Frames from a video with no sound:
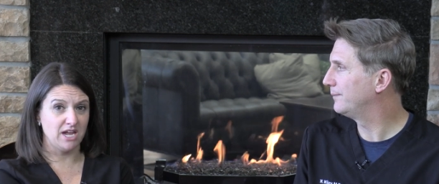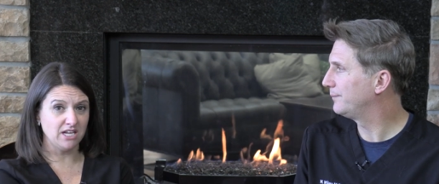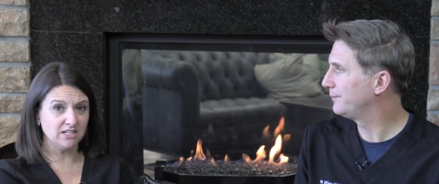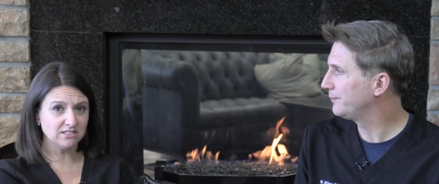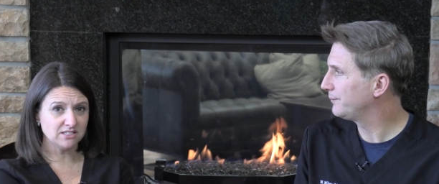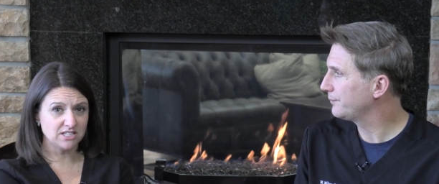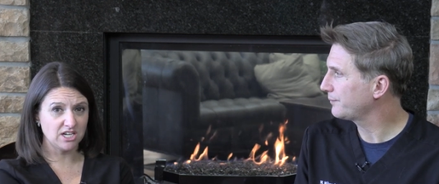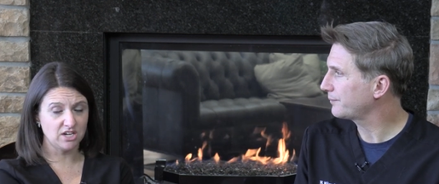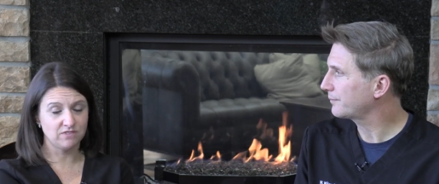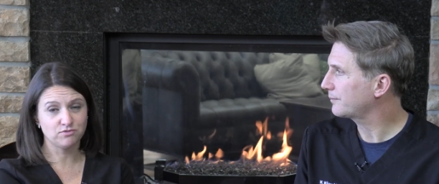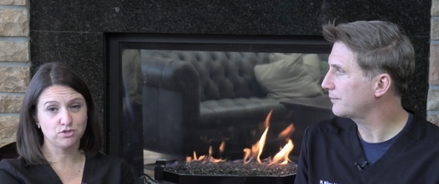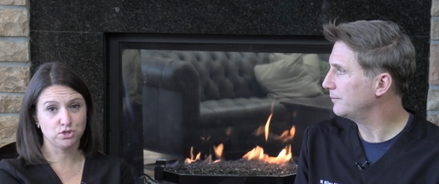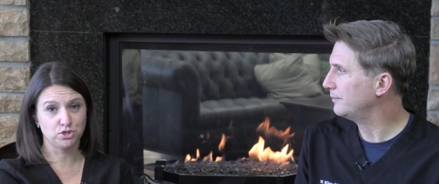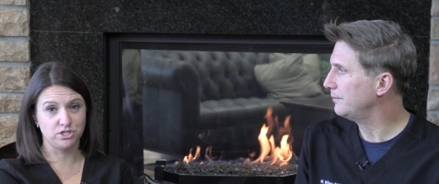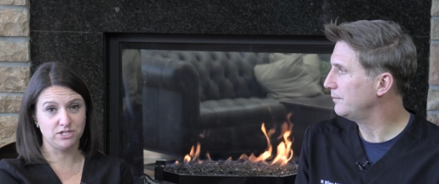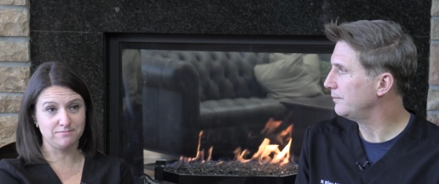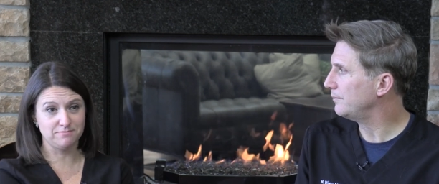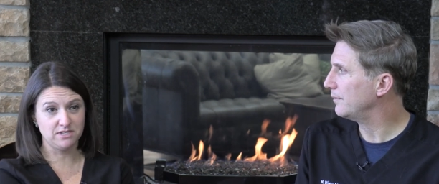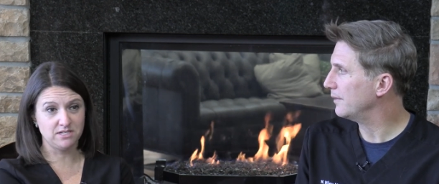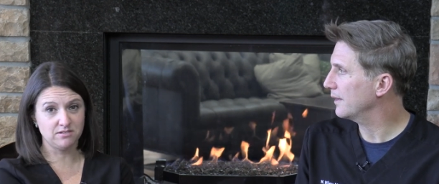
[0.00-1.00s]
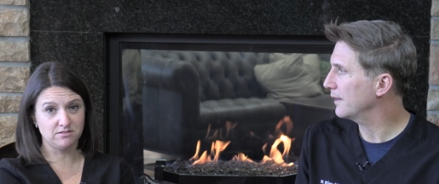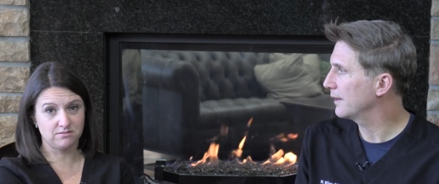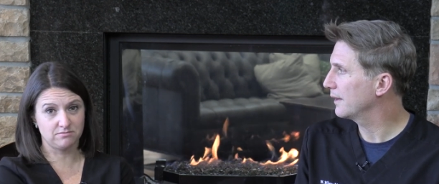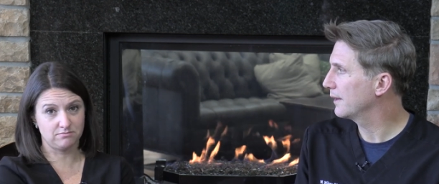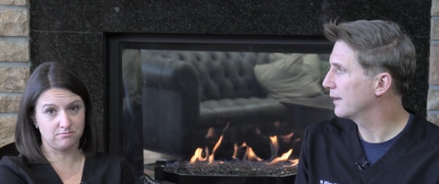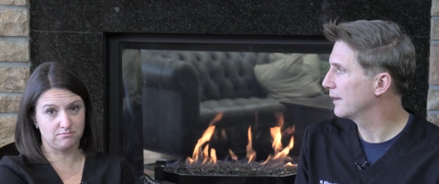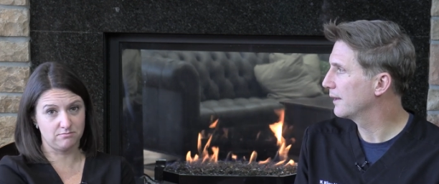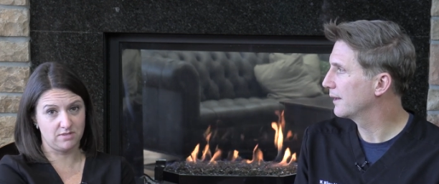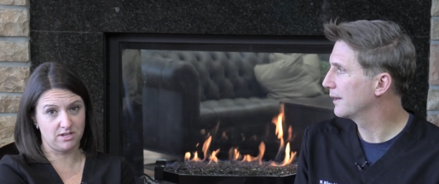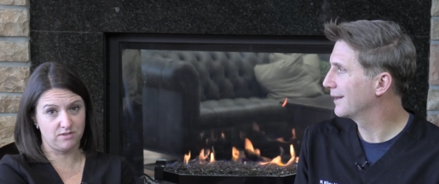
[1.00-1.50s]
Speaker 1: mainstay of treatment,
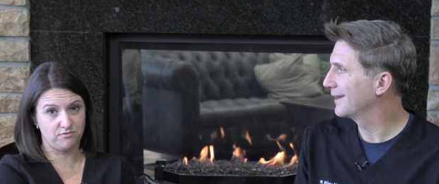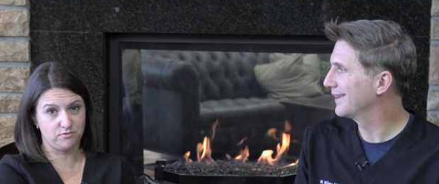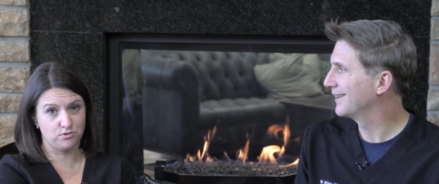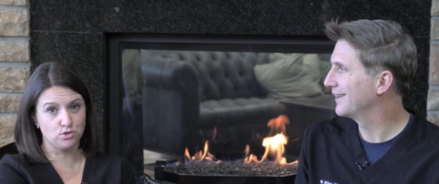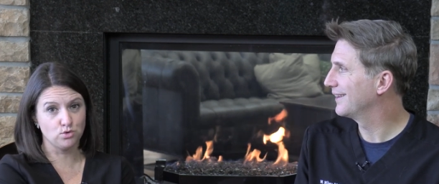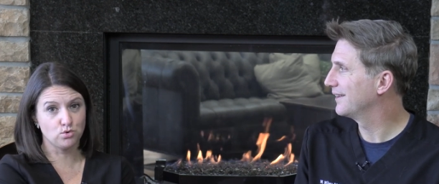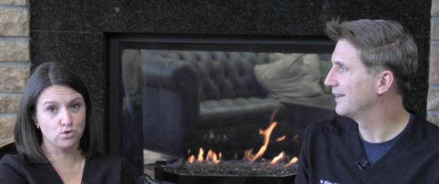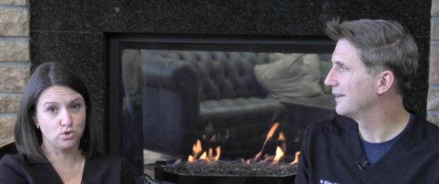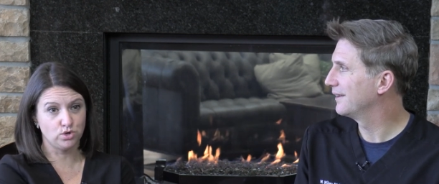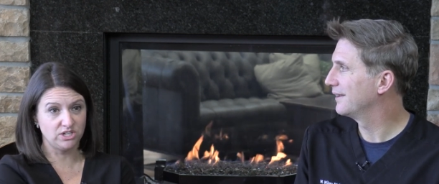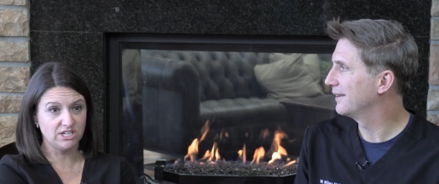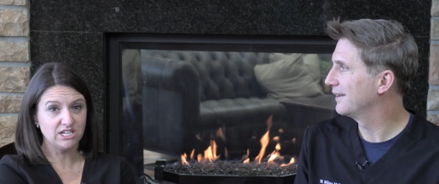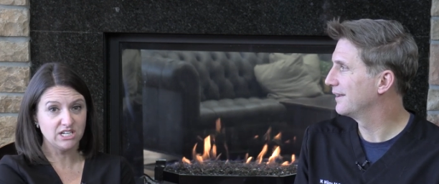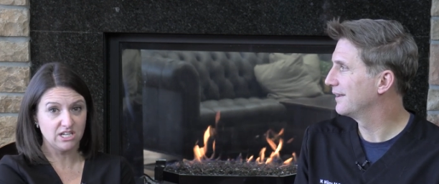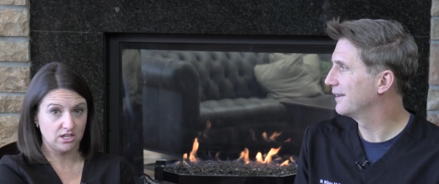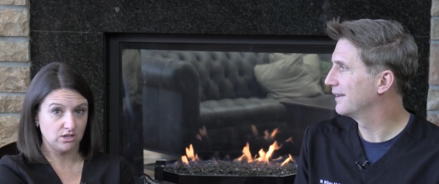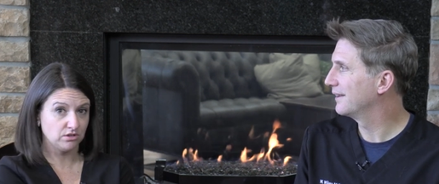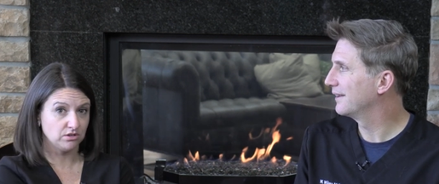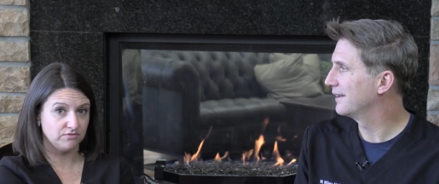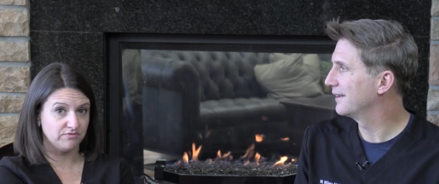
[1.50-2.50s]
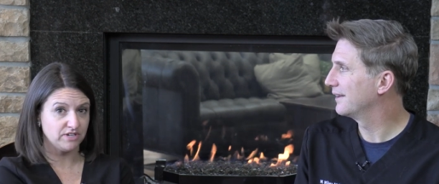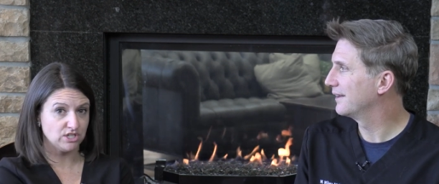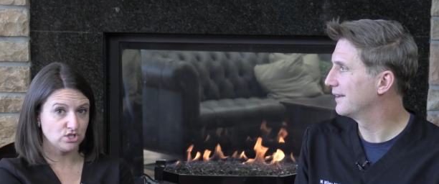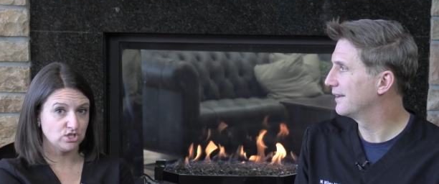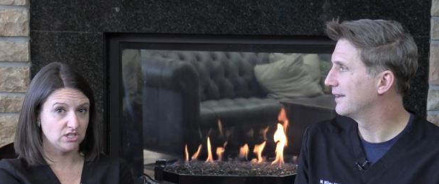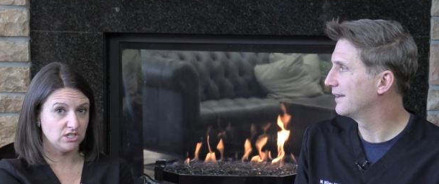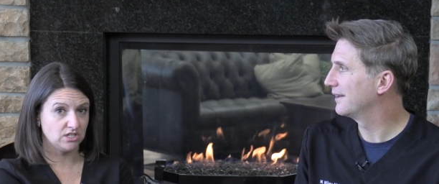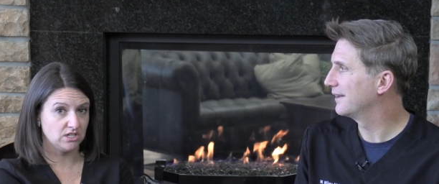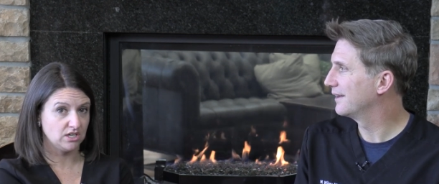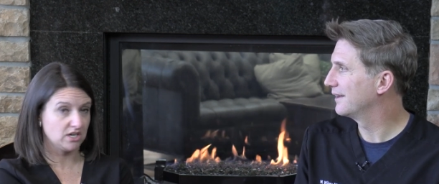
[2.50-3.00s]
if you couldn't get good
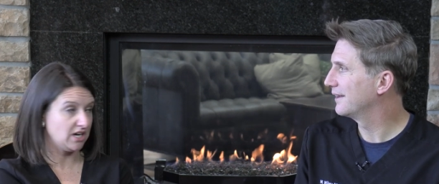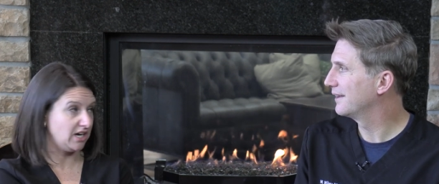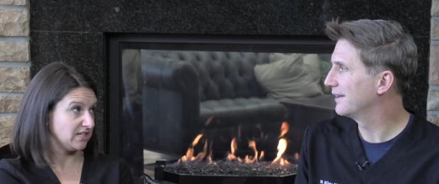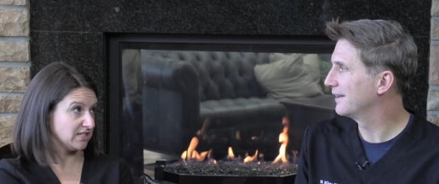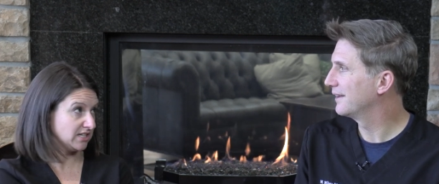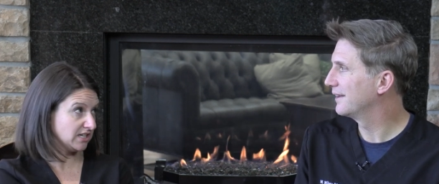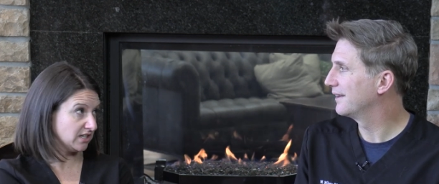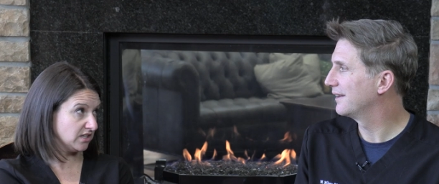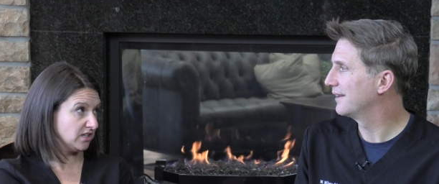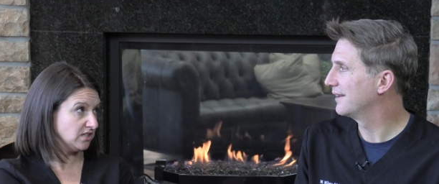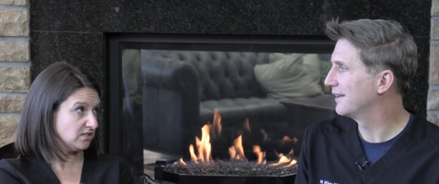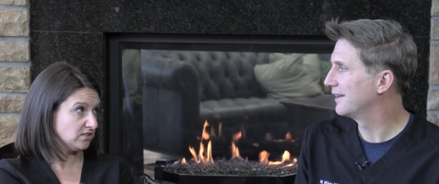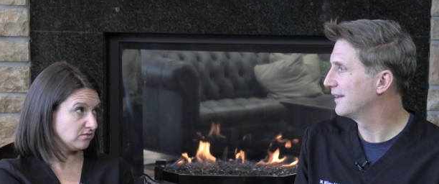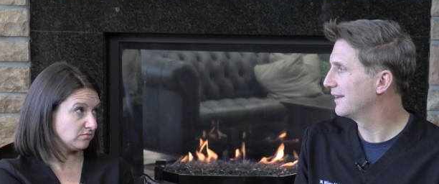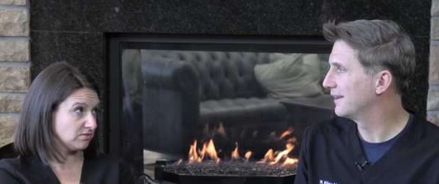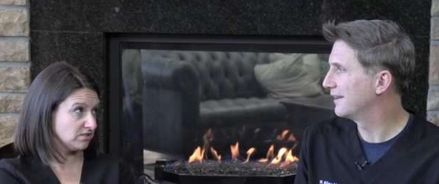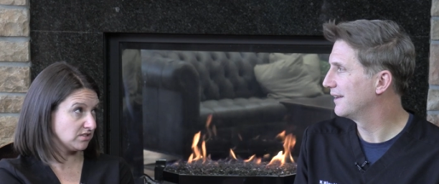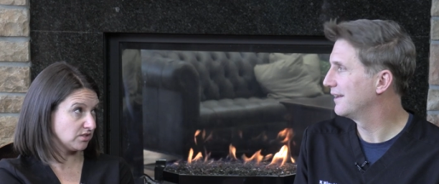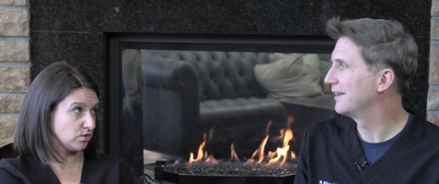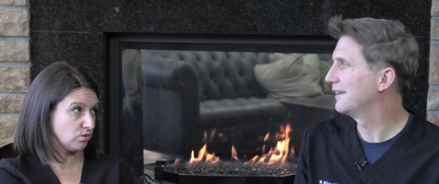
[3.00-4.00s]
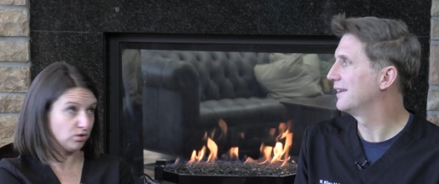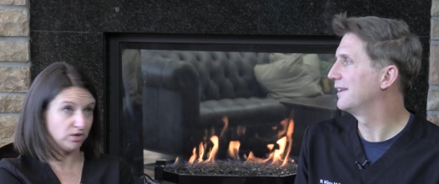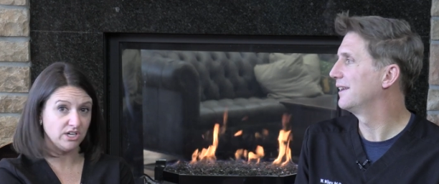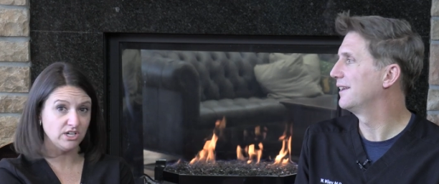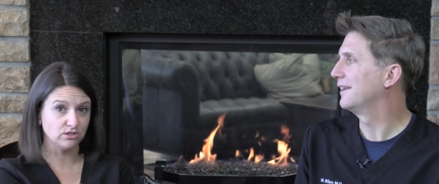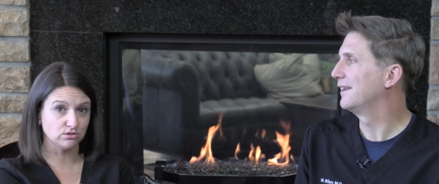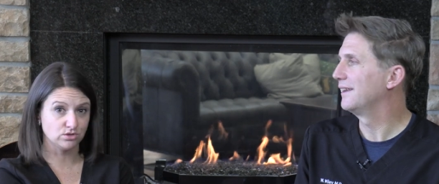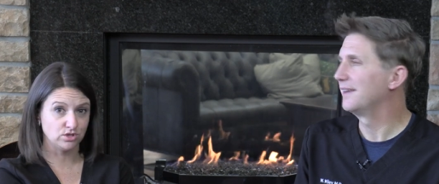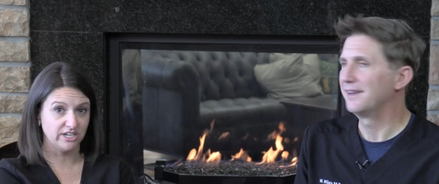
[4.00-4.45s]
vision in a contact lens, was a corneal